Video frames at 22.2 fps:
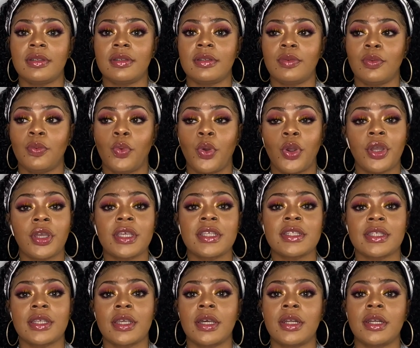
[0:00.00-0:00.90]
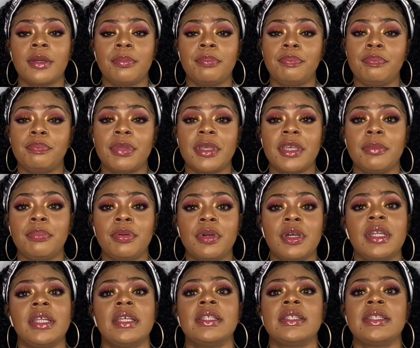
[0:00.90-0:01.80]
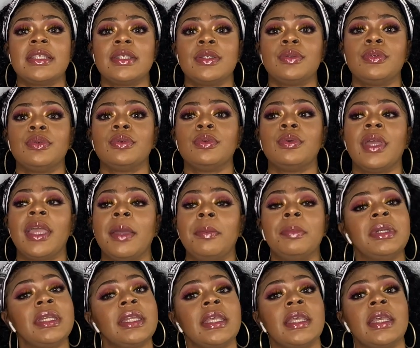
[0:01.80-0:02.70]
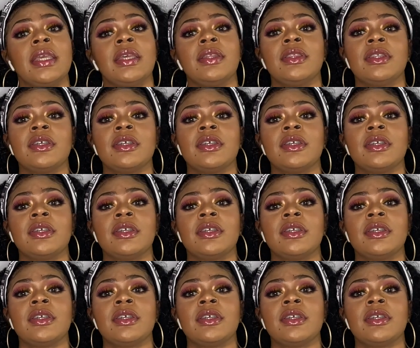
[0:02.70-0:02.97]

work is going to be put into emptying the